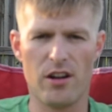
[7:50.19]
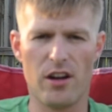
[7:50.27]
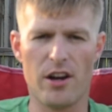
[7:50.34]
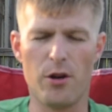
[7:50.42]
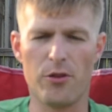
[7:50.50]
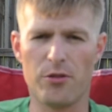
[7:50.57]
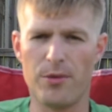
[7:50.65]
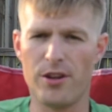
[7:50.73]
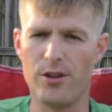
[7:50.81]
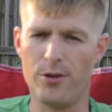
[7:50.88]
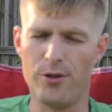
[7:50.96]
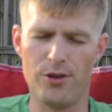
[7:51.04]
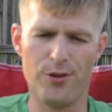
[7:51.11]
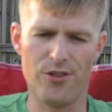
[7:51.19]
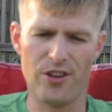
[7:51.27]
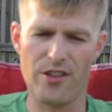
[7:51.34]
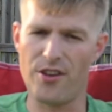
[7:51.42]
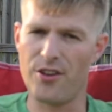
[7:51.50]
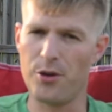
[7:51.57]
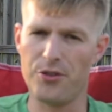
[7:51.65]
I know somebody who uses like
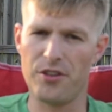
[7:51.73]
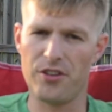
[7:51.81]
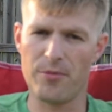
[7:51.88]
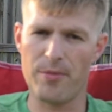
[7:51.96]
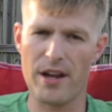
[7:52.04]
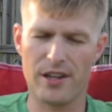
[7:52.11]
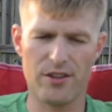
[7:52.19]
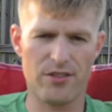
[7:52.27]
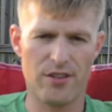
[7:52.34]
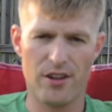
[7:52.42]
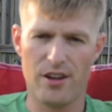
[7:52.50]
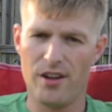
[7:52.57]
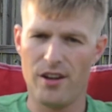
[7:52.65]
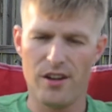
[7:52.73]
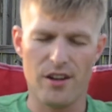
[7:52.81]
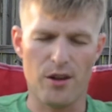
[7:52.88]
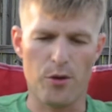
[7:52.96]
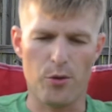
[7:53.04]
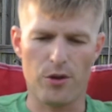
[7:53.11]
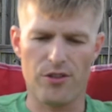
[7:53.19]
the dill seasoning packets.
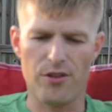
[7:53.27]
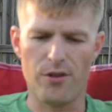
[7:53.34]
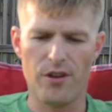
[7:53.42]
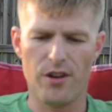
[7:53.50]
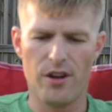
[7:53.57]
That will work too.